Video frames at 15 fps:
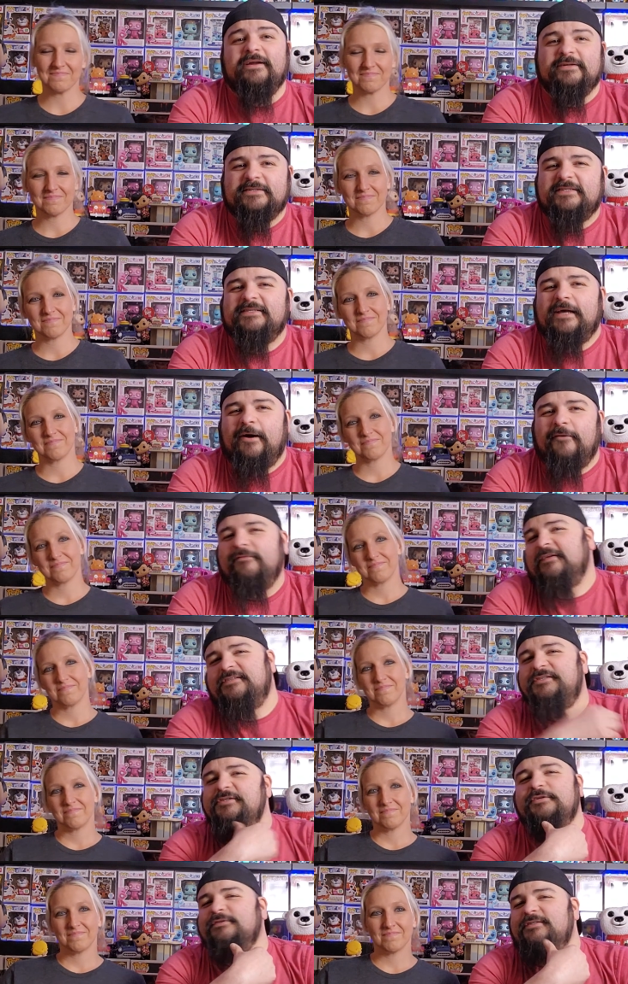Speaker 1: yourself, and
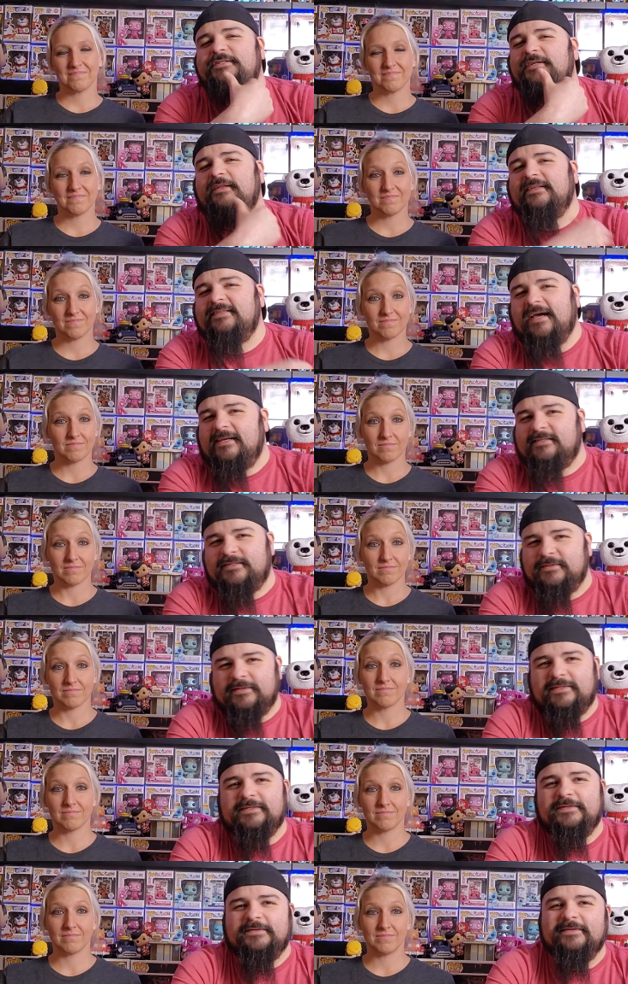she'll she'll attest to it
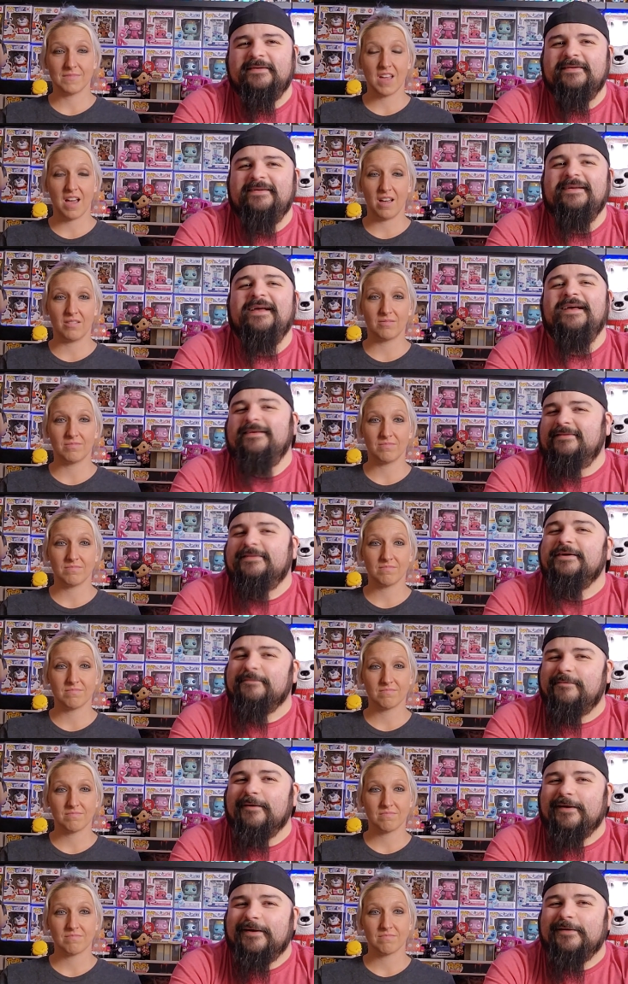too. Yeah, they're
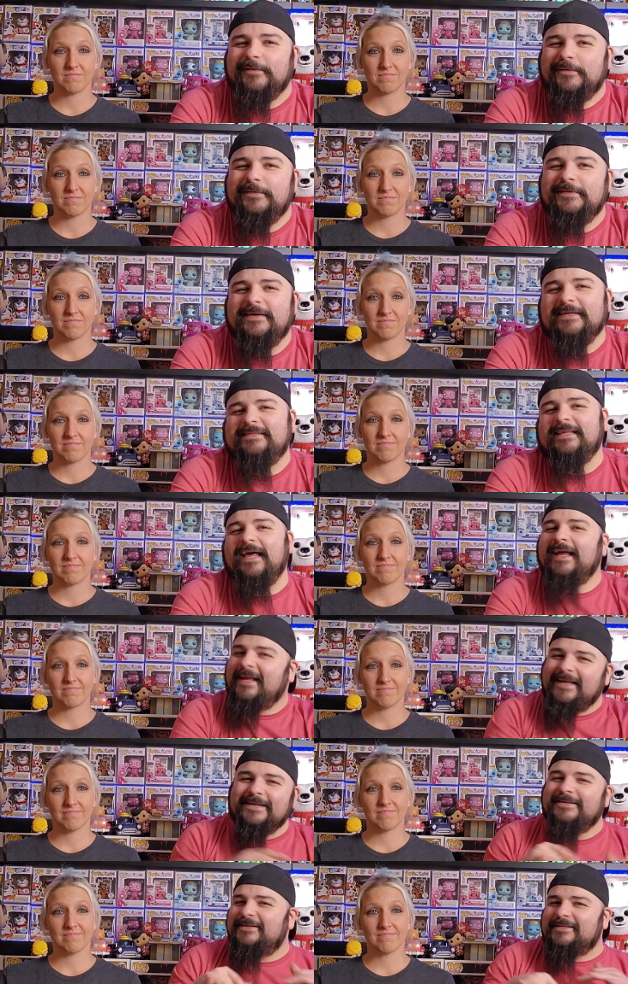pretty cool because like
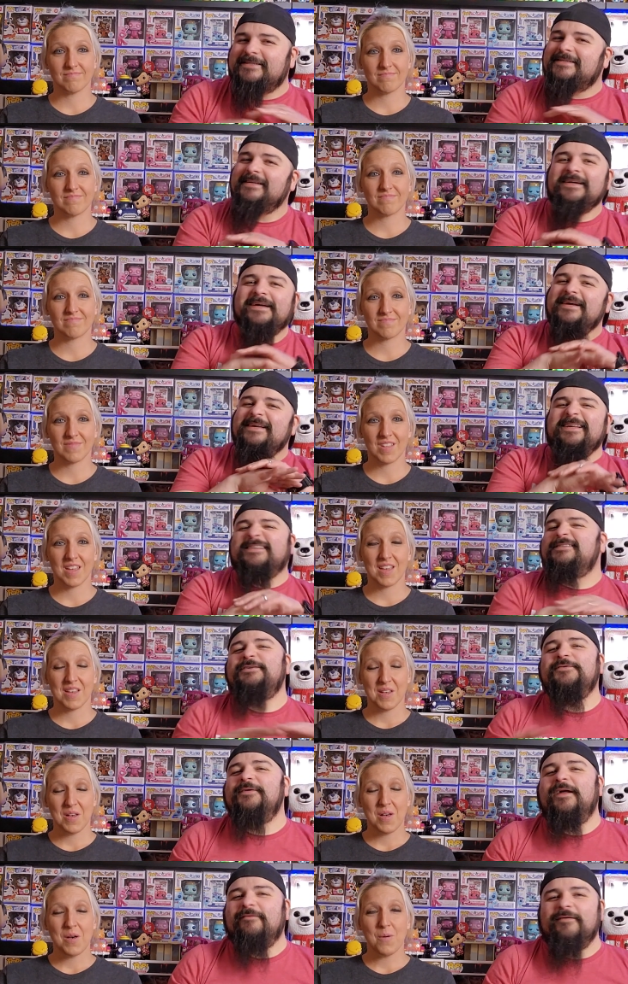you just you just
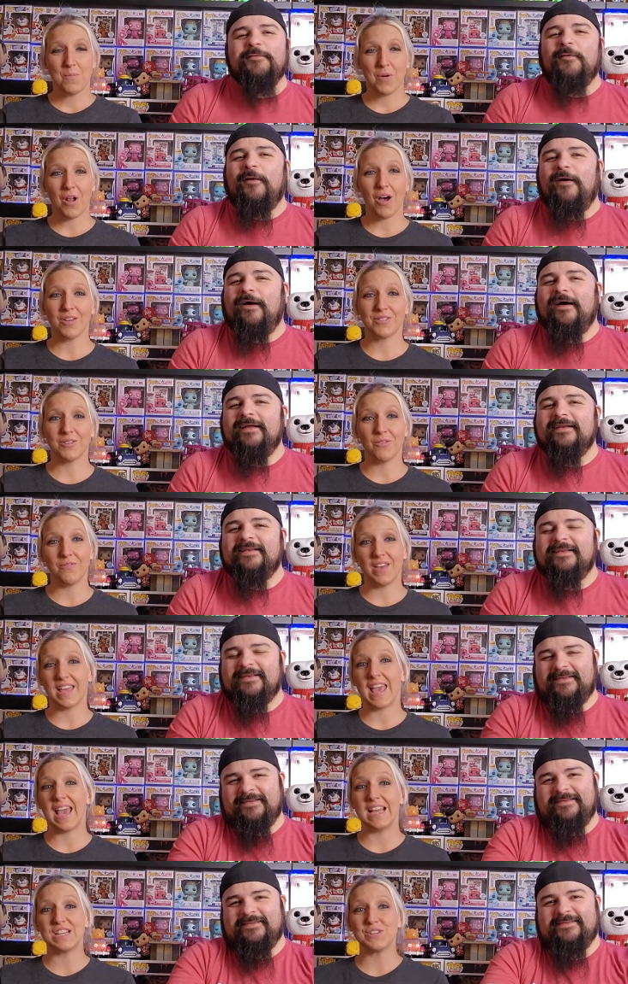do whatever you but want. But
Speaker 2: also,
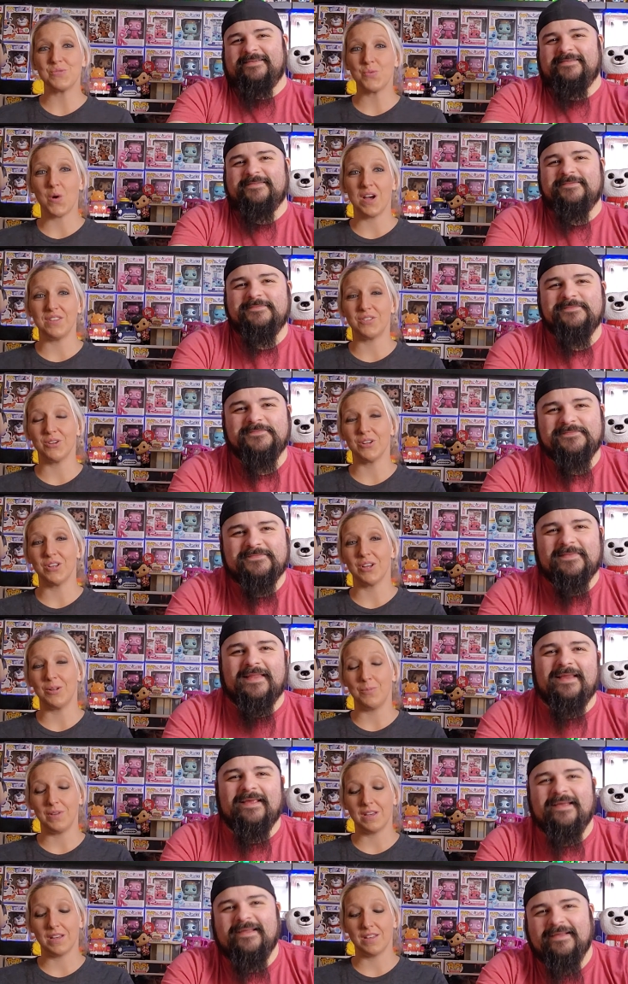vacation ones are good
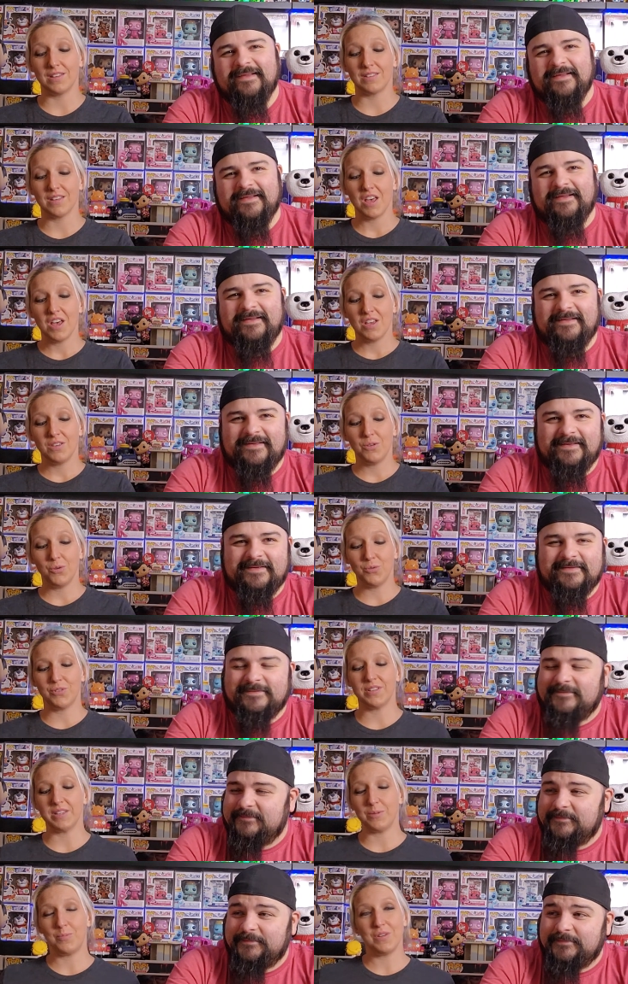because you
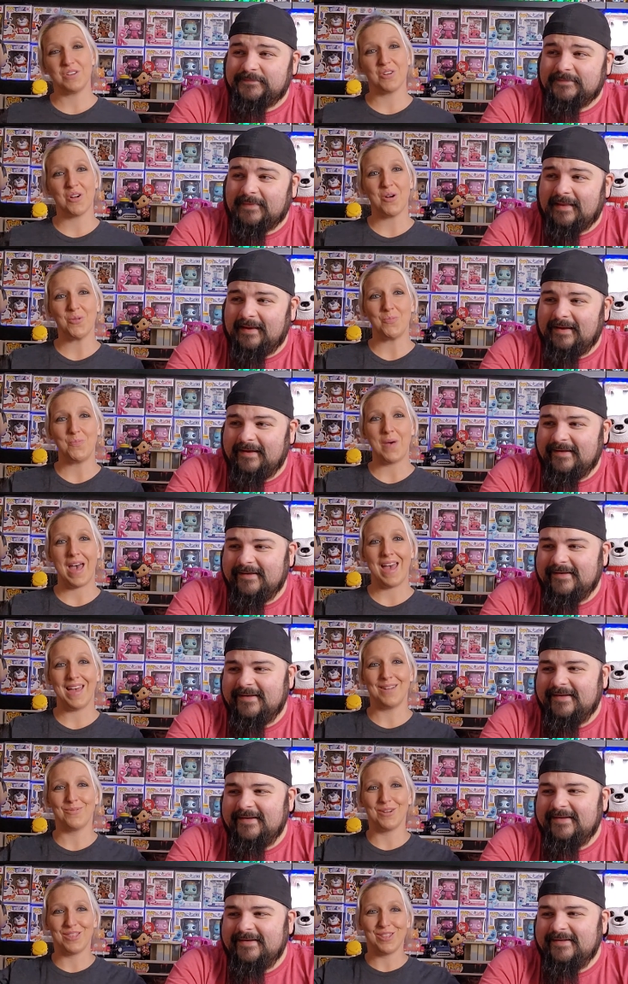sleep in your own
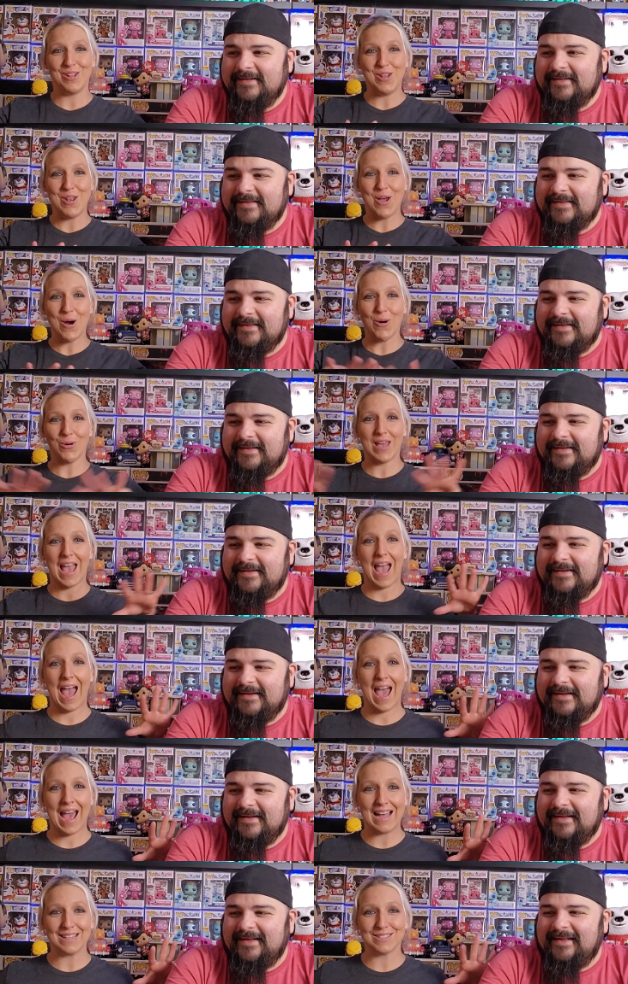bed with no
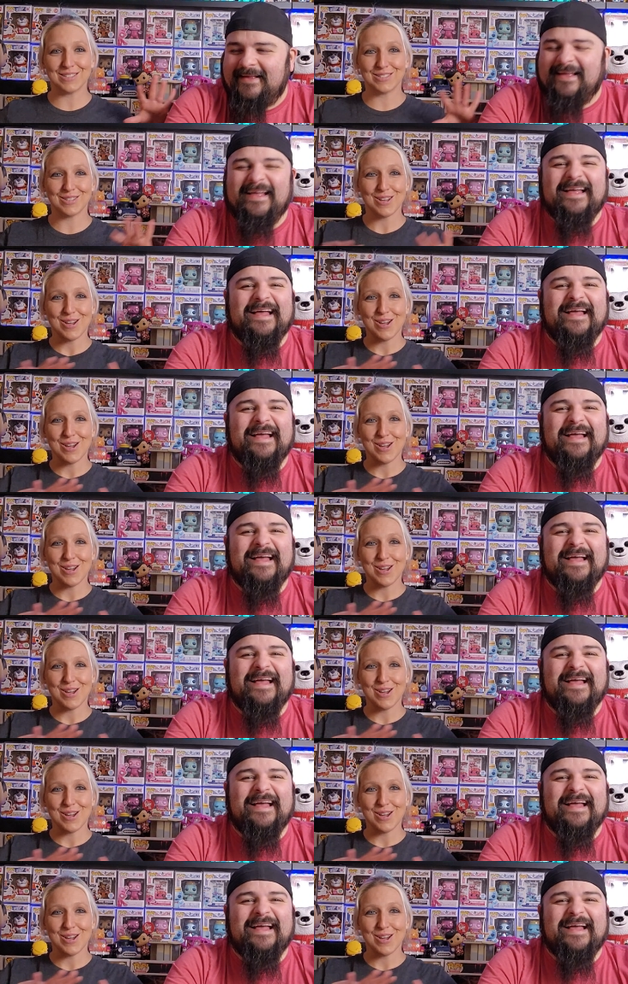cats,